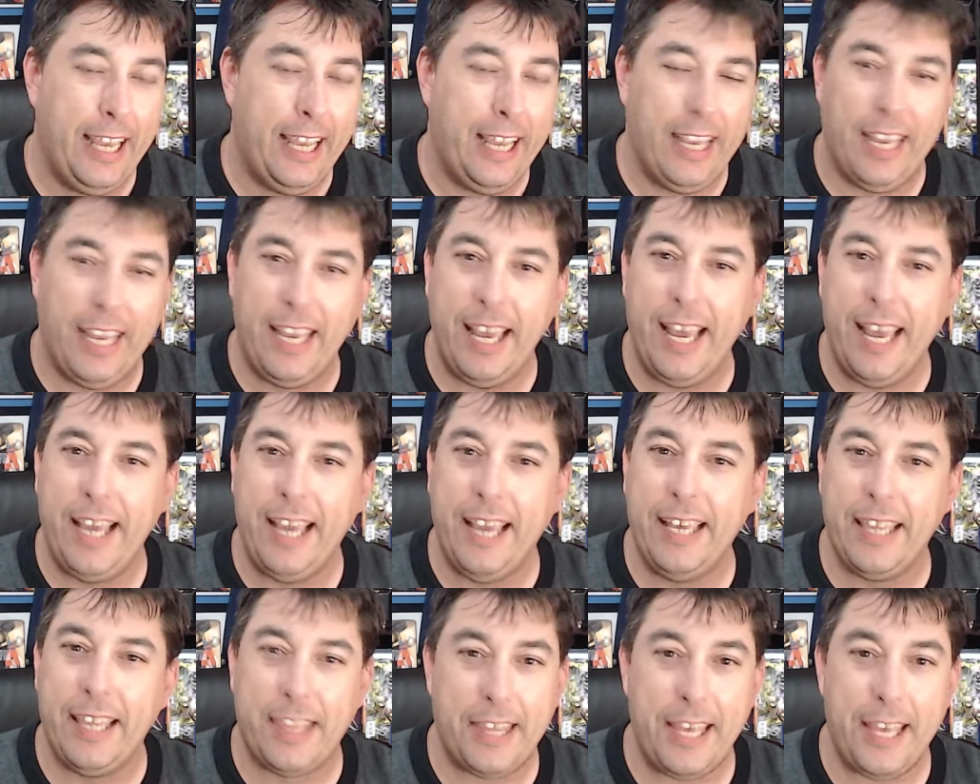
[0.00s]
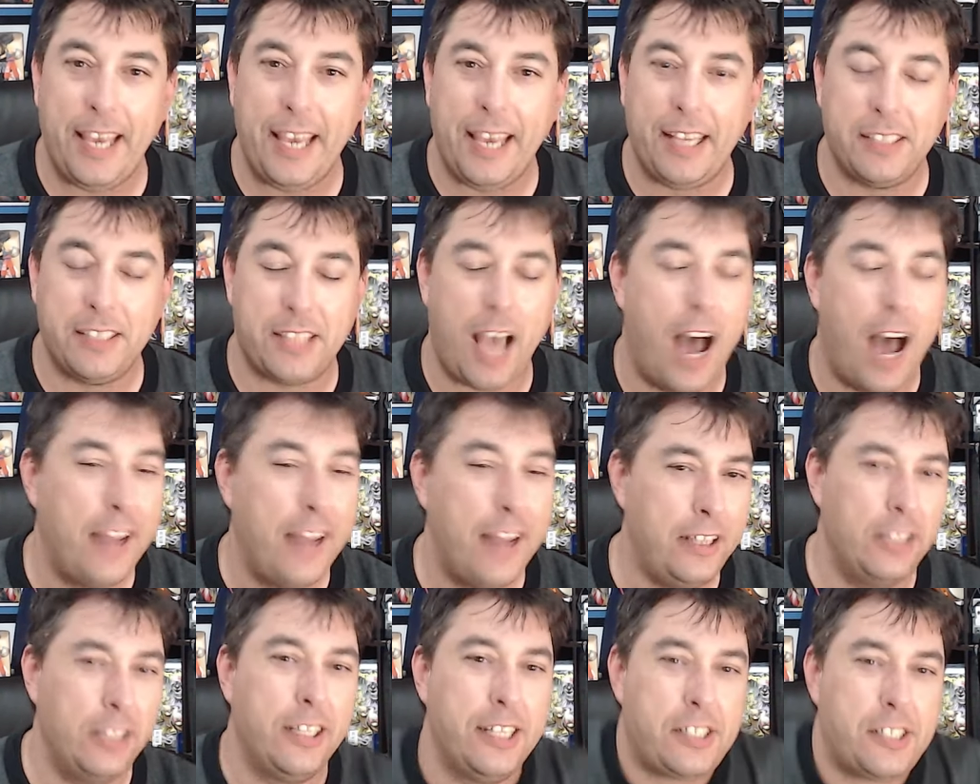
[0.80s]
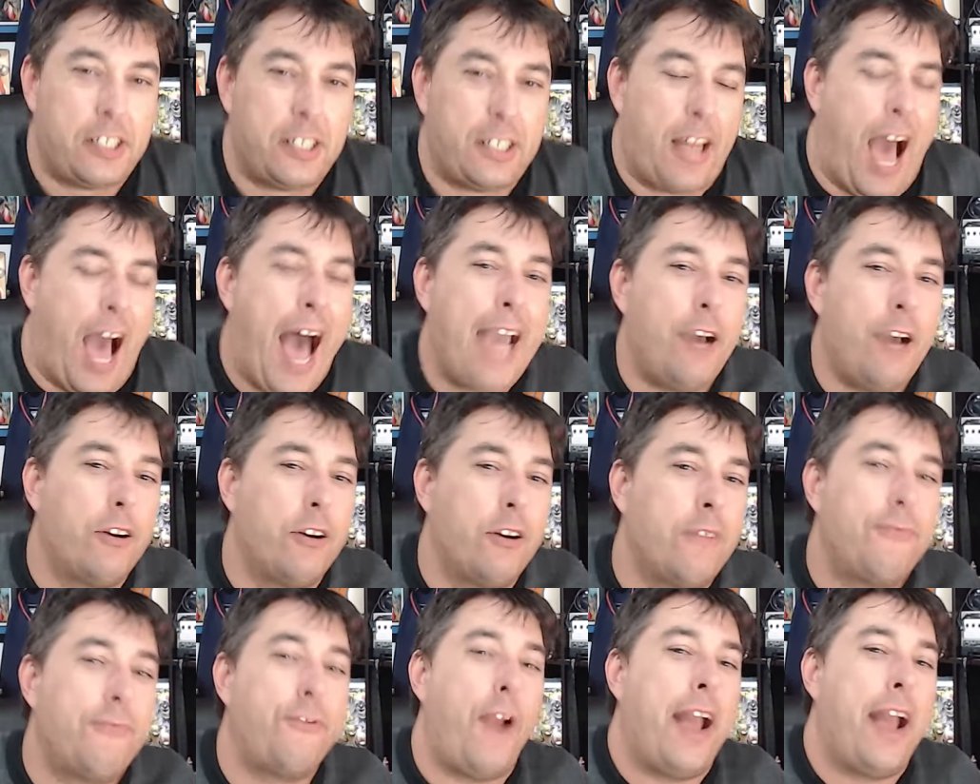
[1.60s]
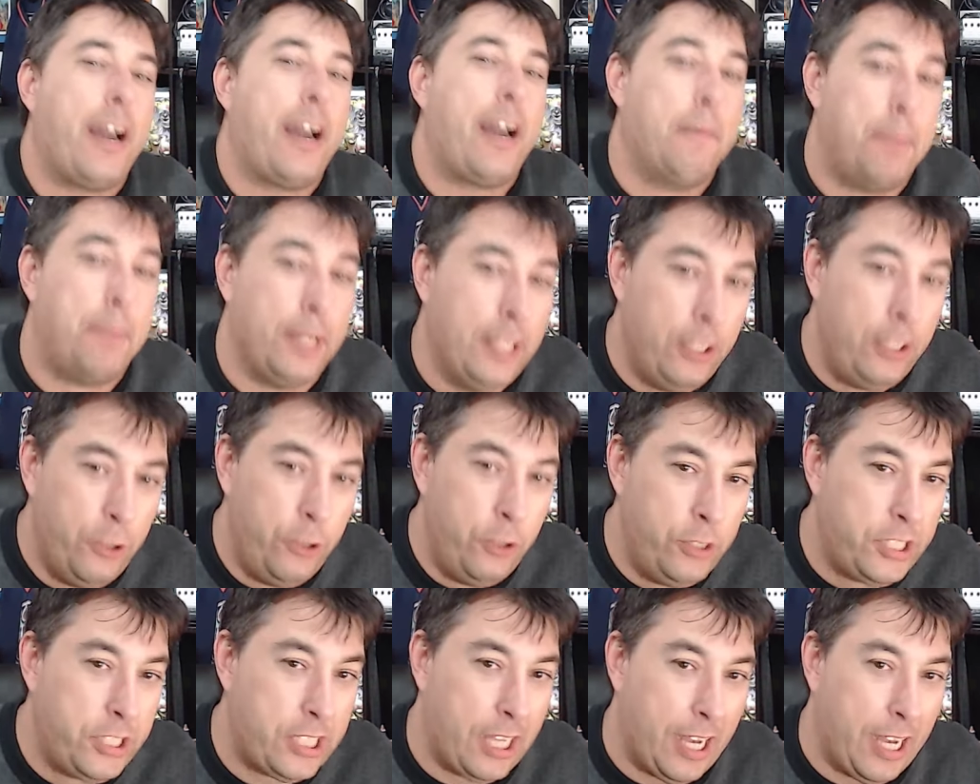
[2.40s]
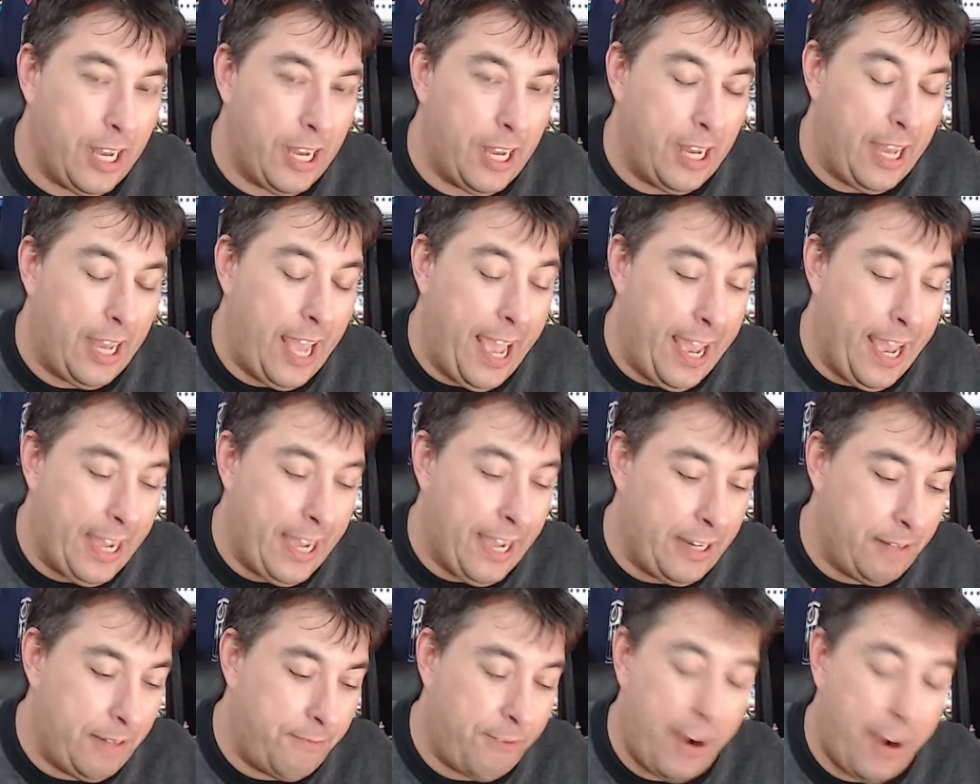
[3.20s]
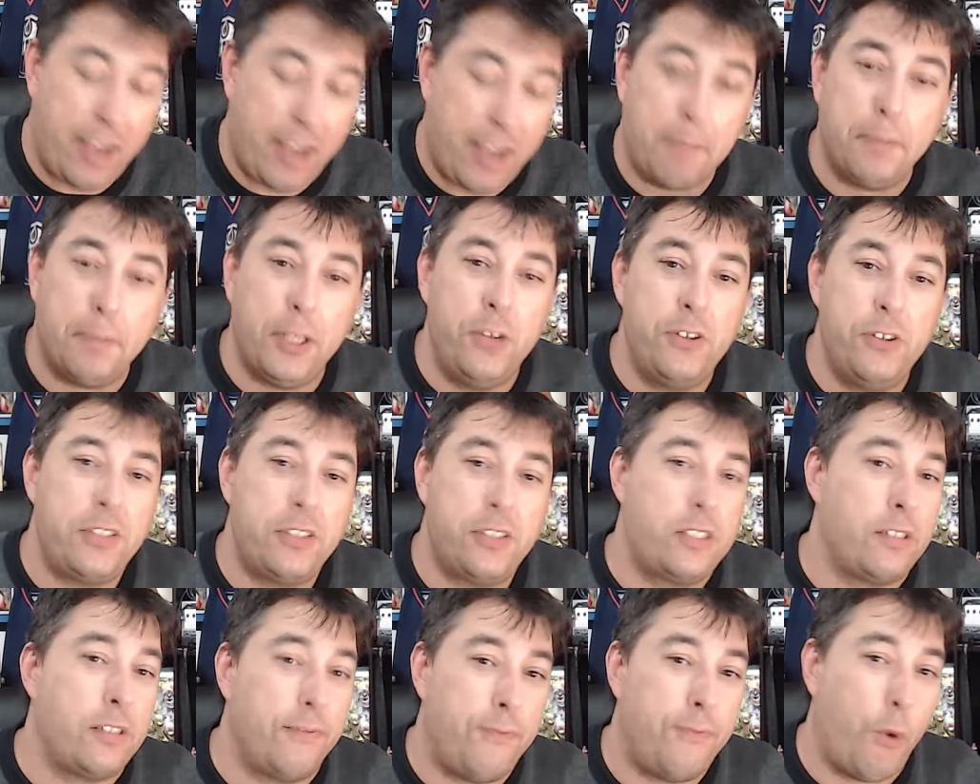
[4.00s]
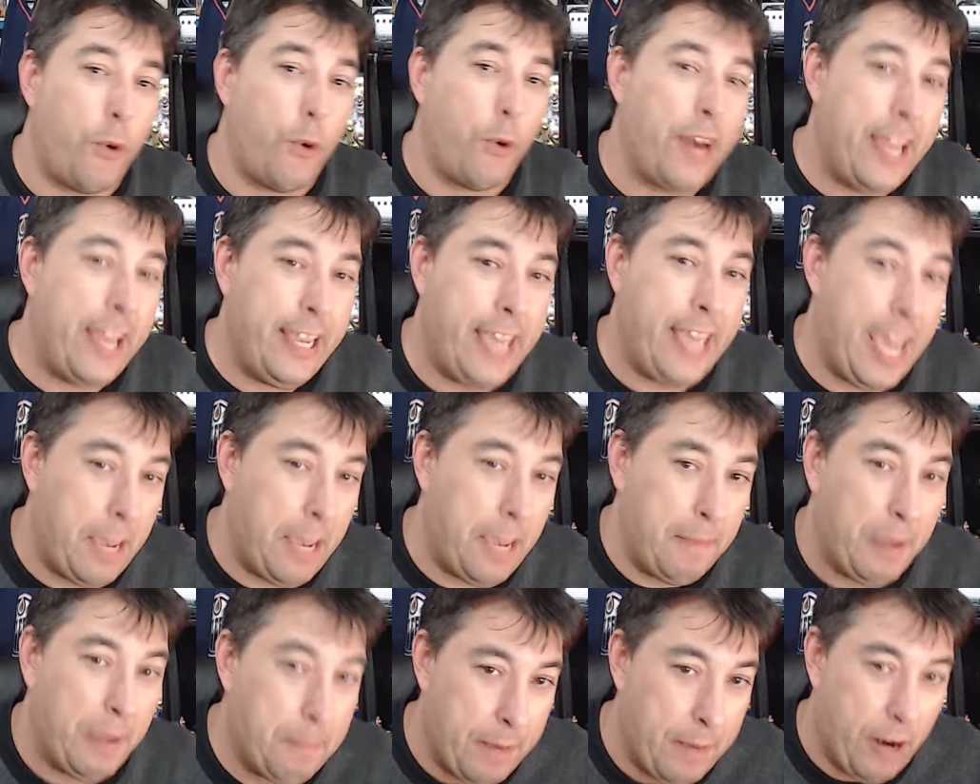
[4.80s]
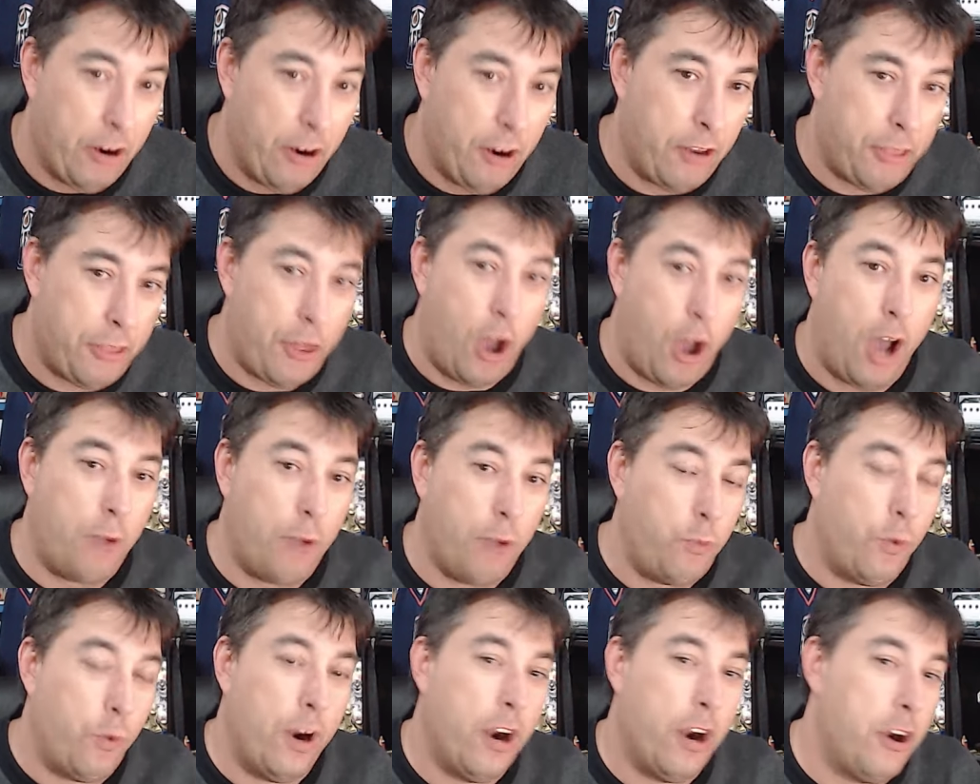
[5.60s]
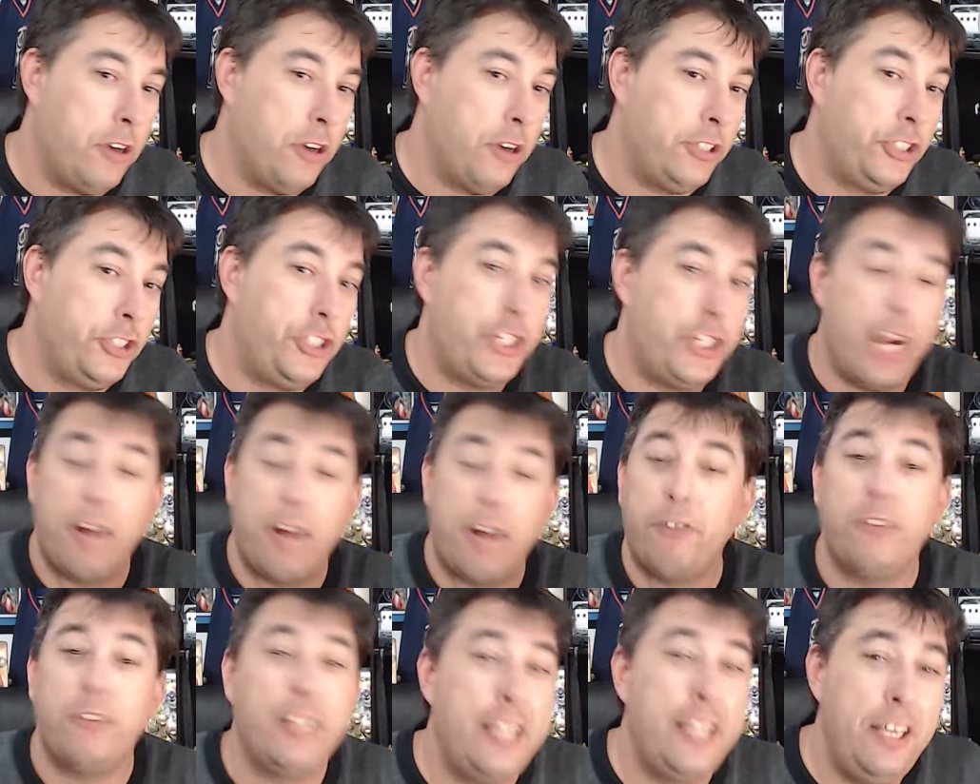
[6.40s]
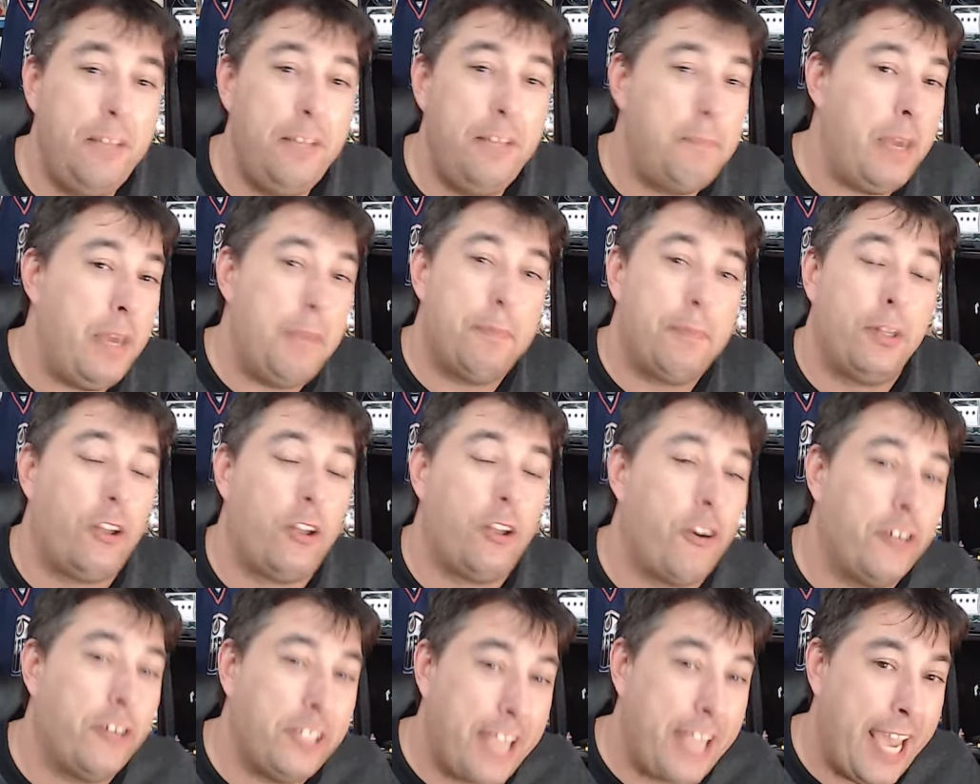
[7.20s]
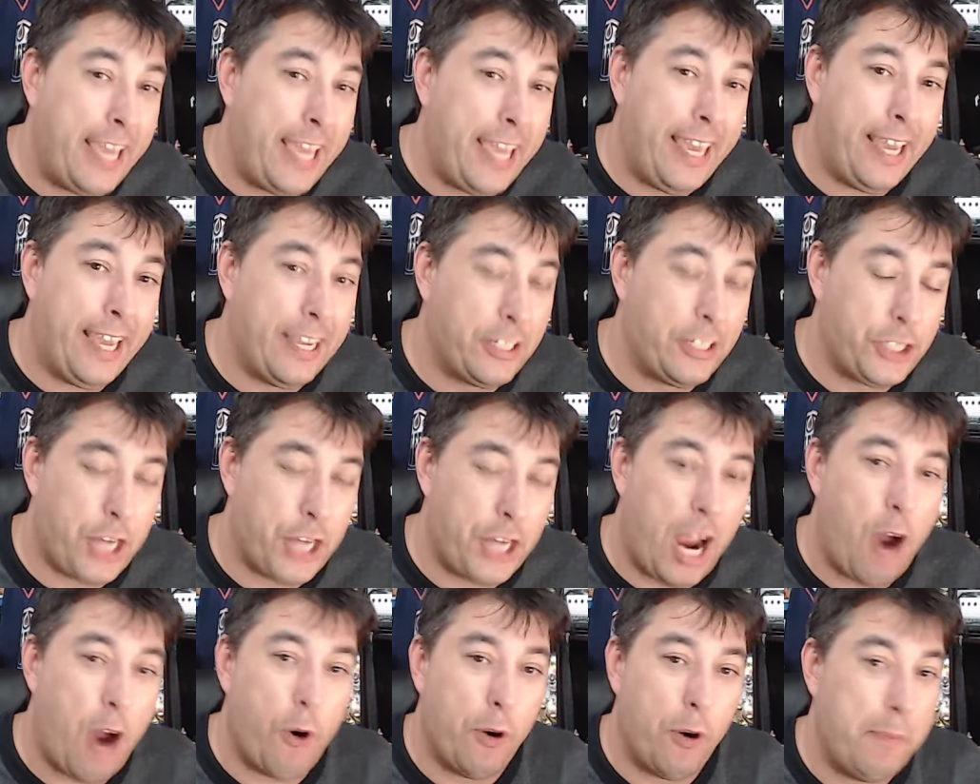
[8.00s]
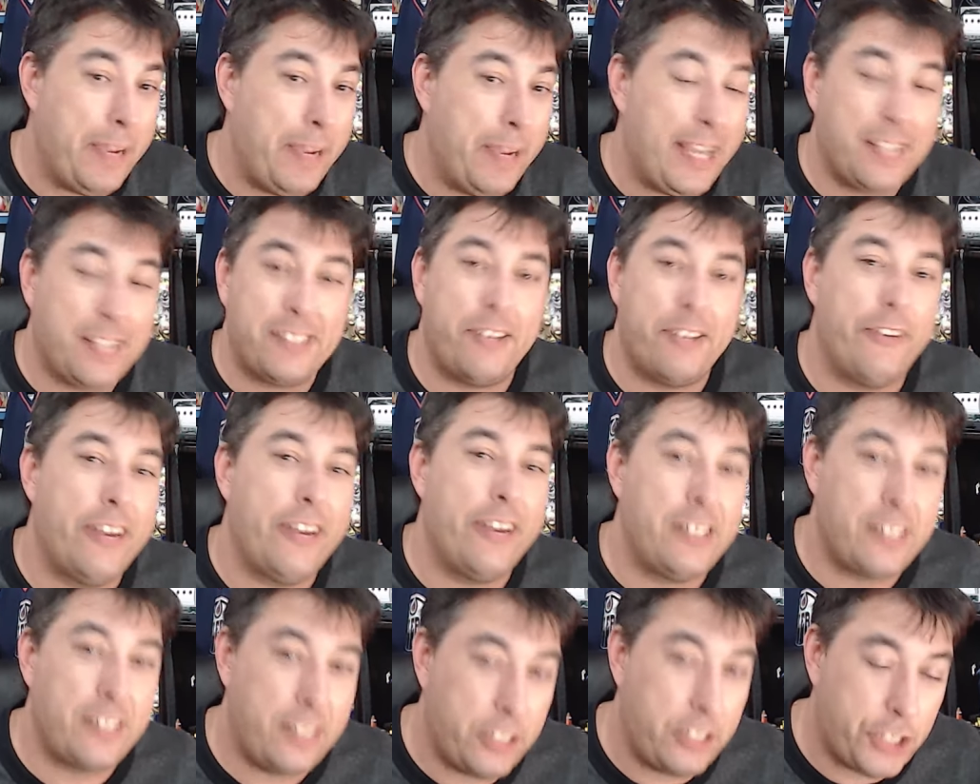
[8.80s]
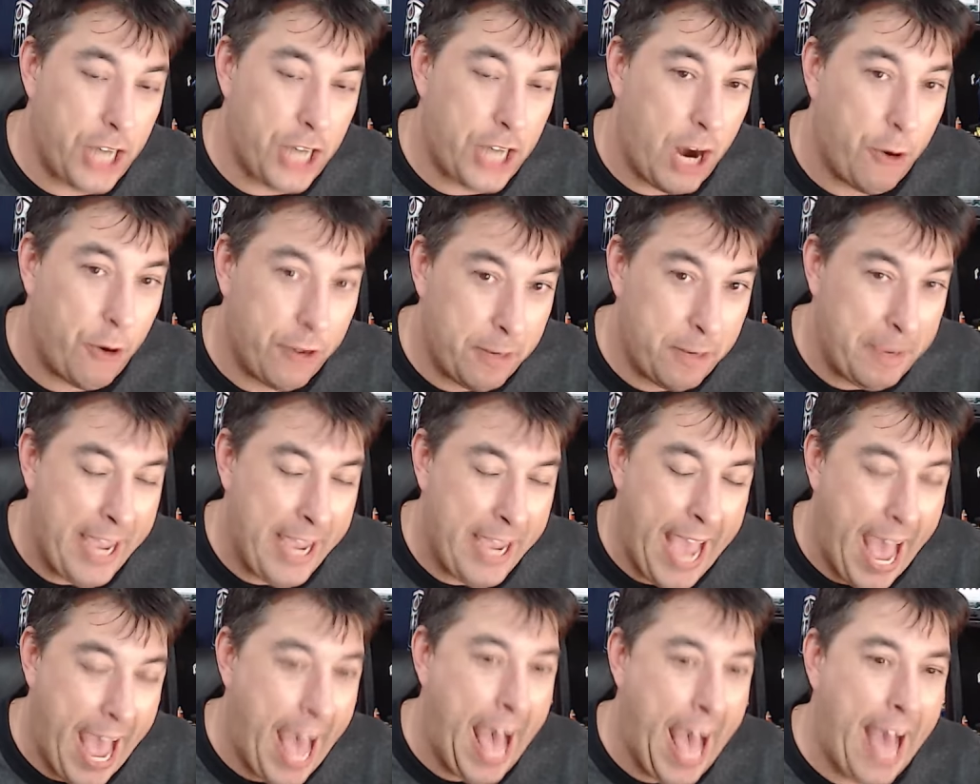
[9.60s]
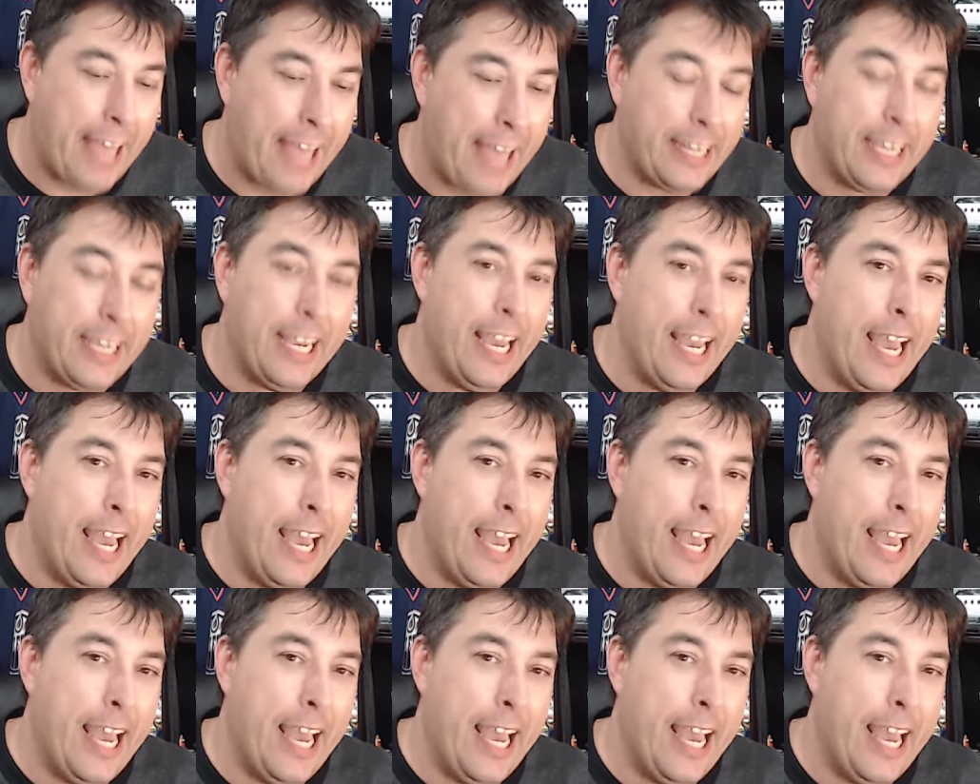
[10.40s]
things. I listen, I go to Fragapalooza, and Fragapalooza is a four-day gaming marathon where generally people aren't taking a shower because there isn't a shower to be had.